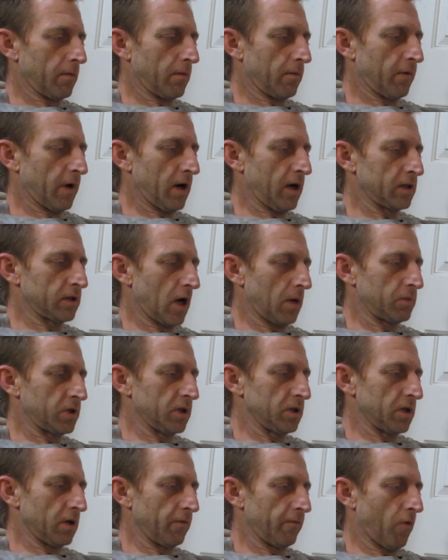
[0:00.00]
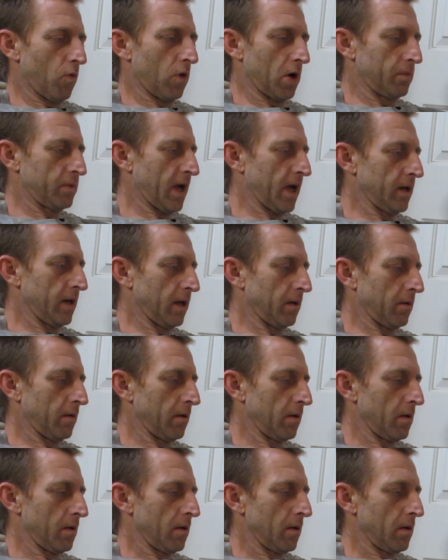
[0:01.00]
various options for obtaining
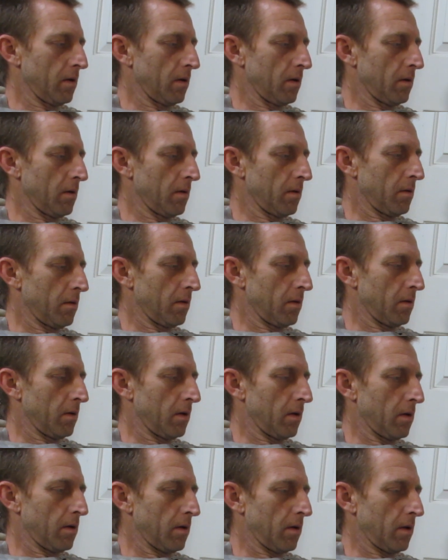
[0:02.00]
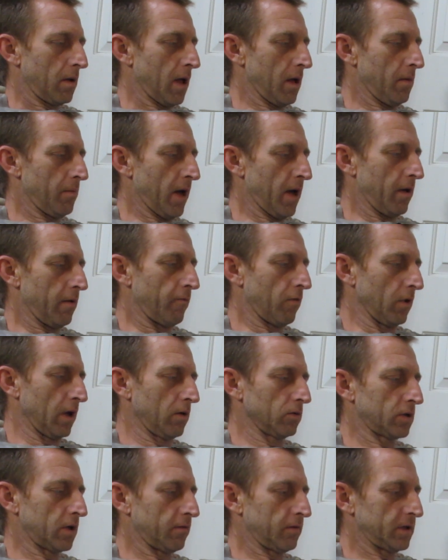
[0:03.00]
and paying for
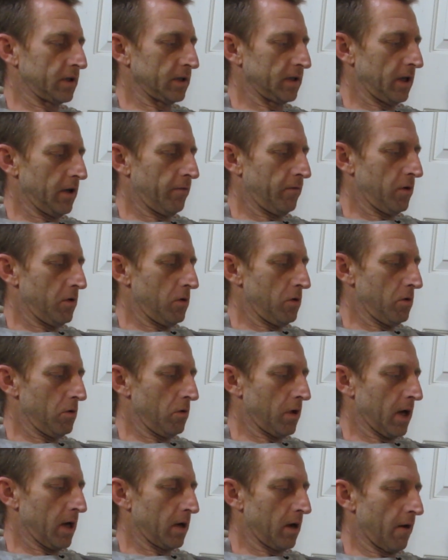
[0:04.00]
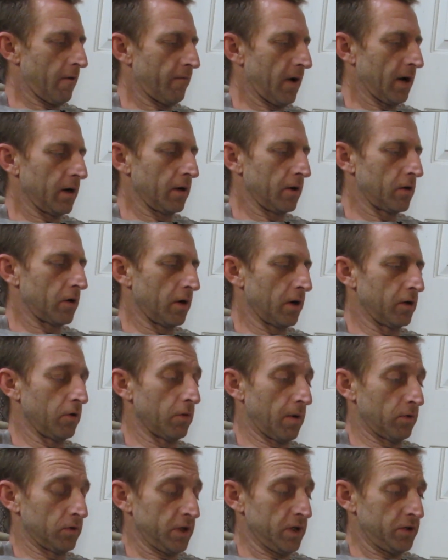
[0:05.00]
legal services. If you cannot find an attorney to
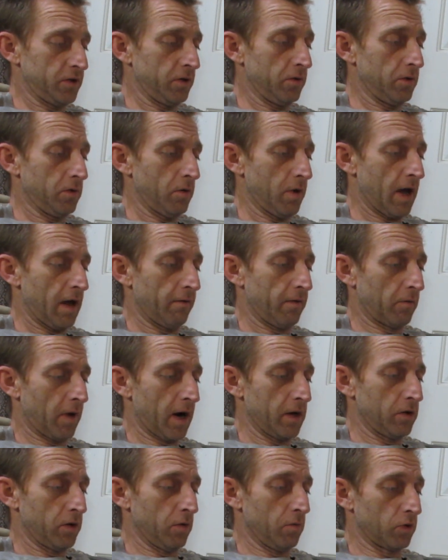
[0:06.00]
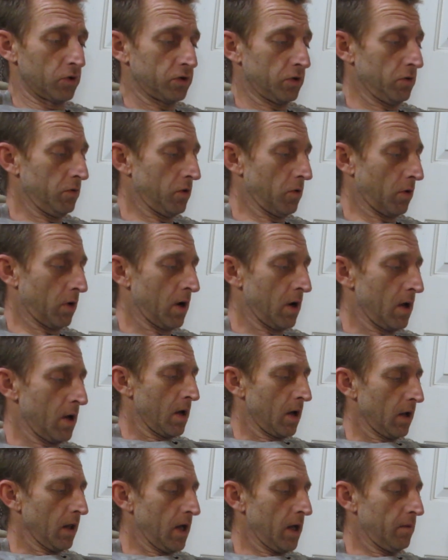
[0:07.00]
represent you, you have the right to pursue your
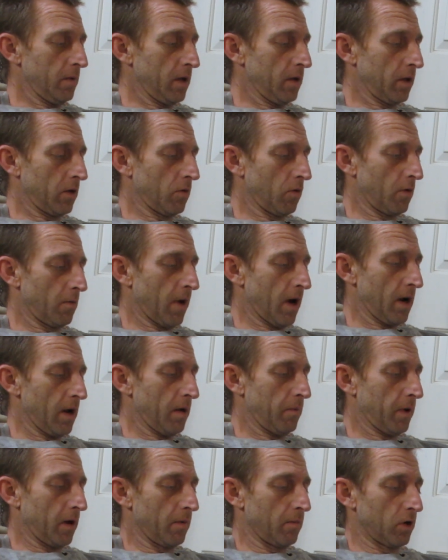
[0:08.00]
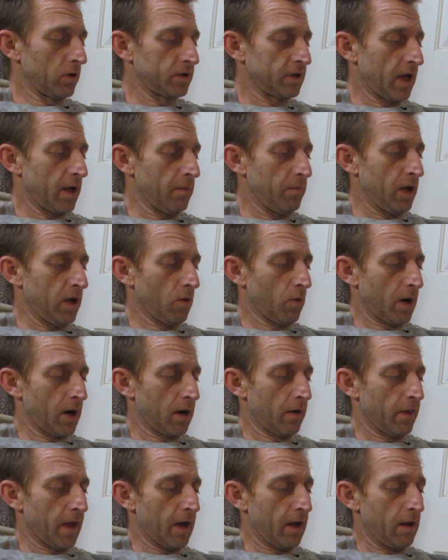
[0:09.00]
claim in the court by appearing pro se. Be
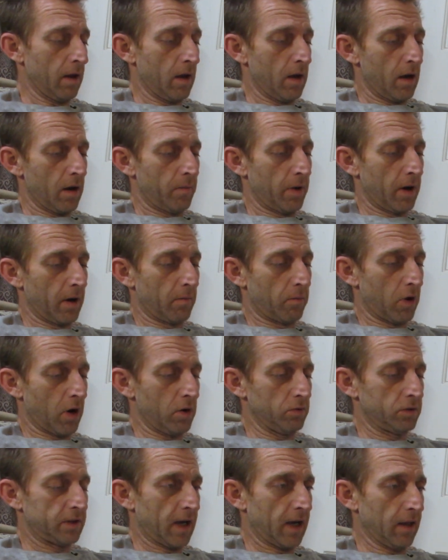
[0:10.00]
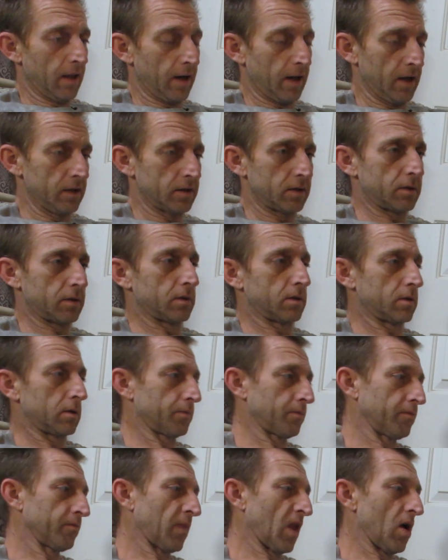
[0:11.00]
aware that appearing pro se litigants,
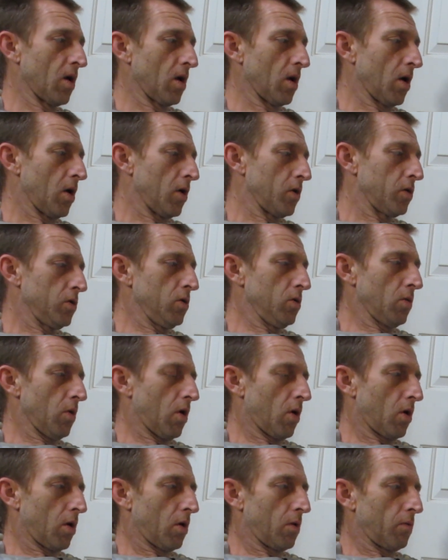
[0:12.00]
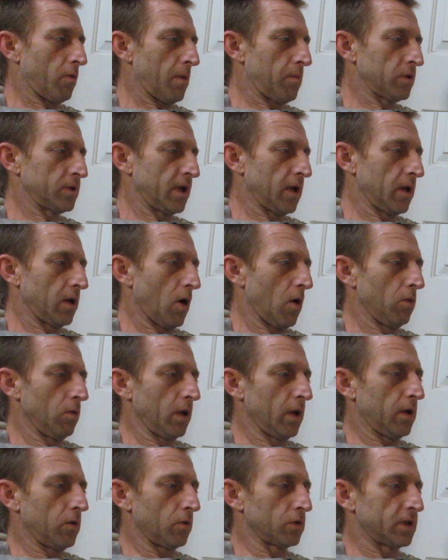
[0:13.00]
you are representing
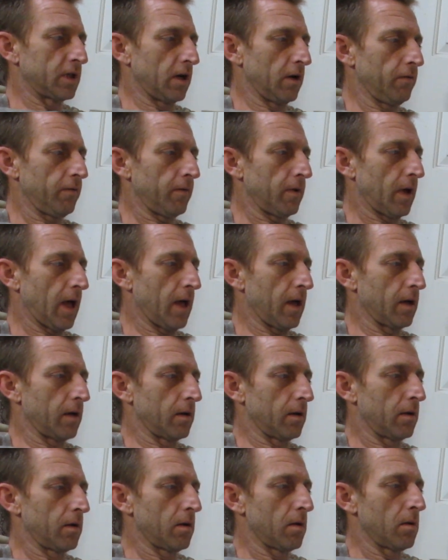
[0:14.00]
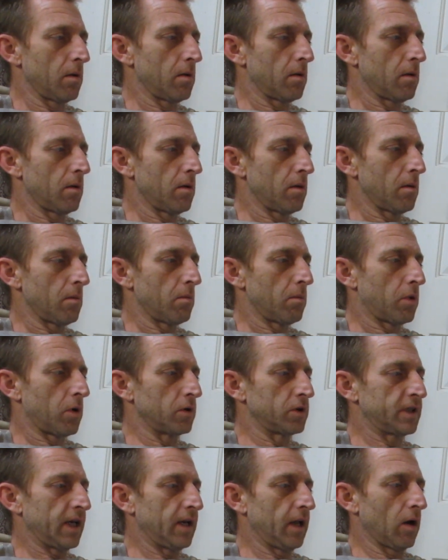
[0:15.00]
only yourself and
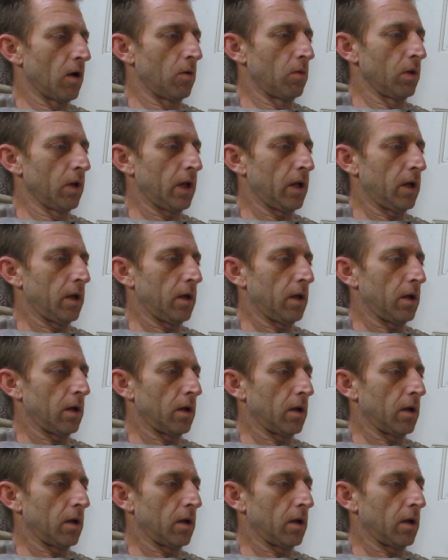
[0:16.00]
proceeding only